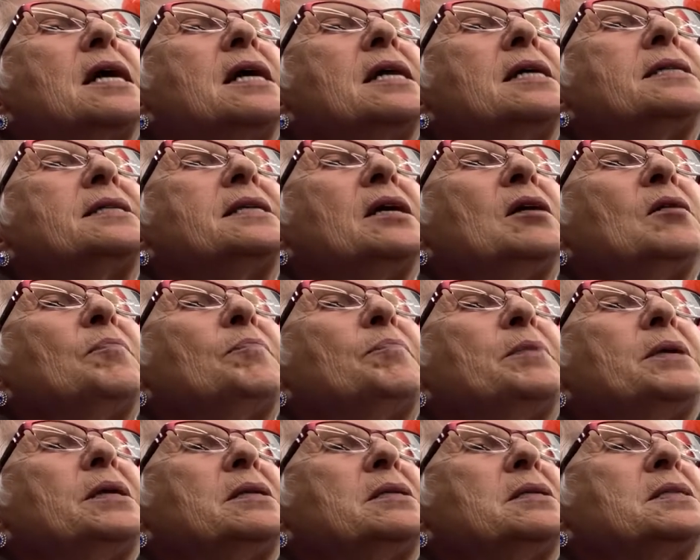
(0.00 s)
until
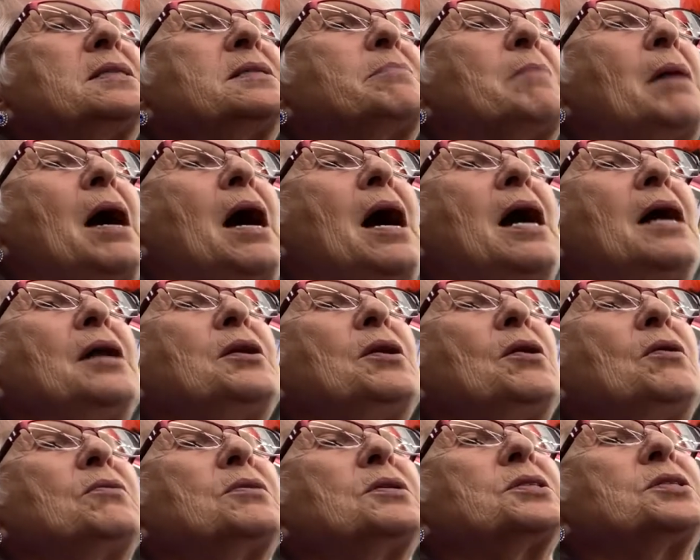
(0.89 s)
Bill's ma
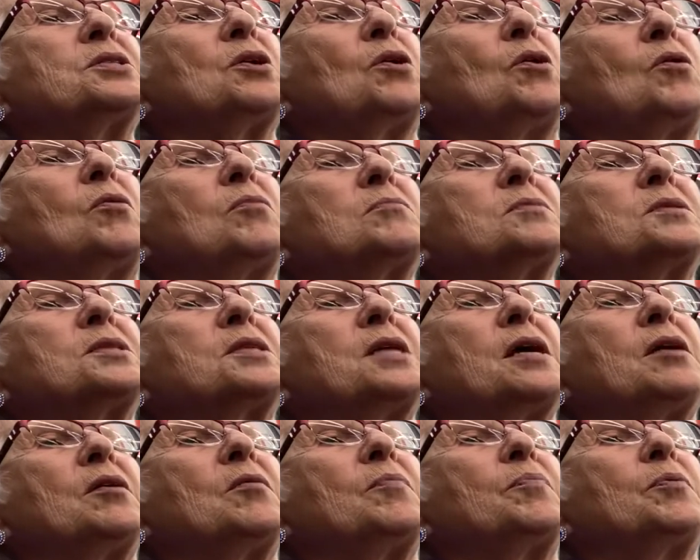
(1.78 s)
noticed a
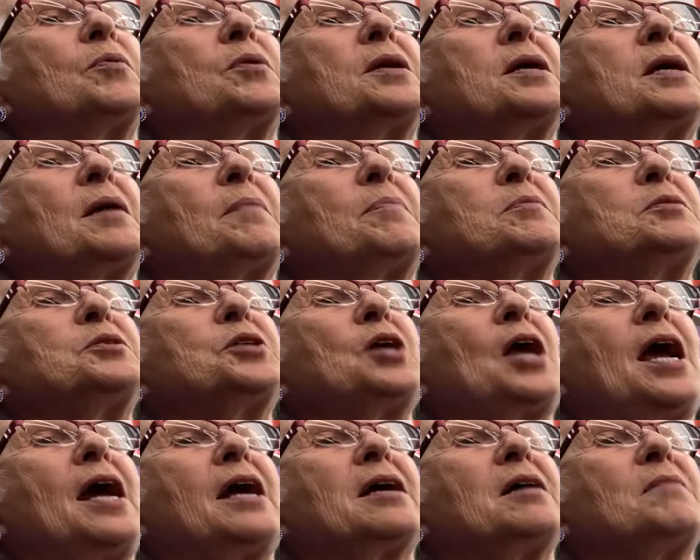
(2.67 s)
homesteader putting up a shack